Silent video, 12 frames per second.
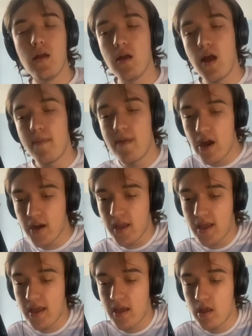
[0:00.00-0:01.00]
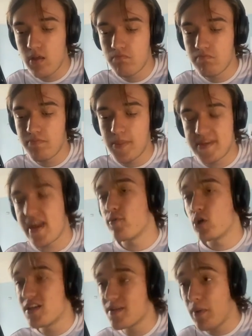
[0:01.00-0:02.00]
America, the
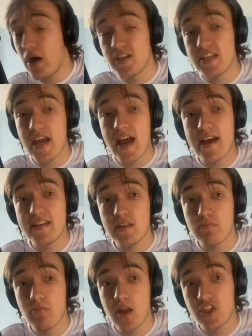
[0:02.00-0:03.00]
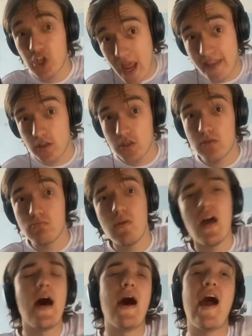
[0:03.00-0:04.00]
Democratic Party had a chance
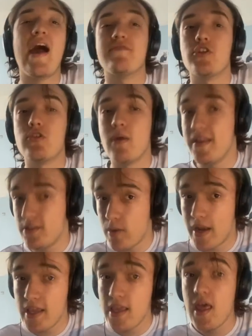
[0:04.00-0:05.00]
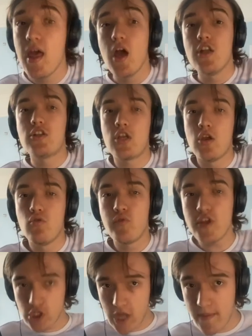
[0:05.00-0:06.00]
after 2020 to
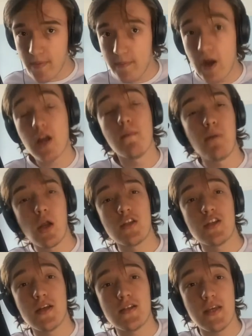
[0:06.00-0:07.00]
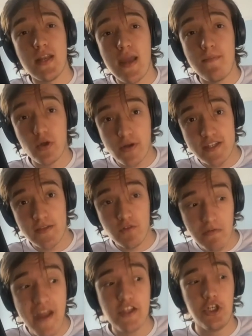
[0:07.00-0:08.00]
reshape American politics in a progressive
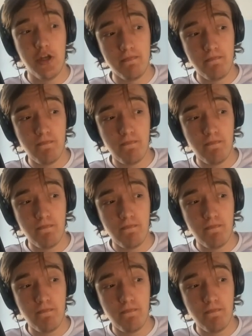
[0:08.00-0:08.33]
direction.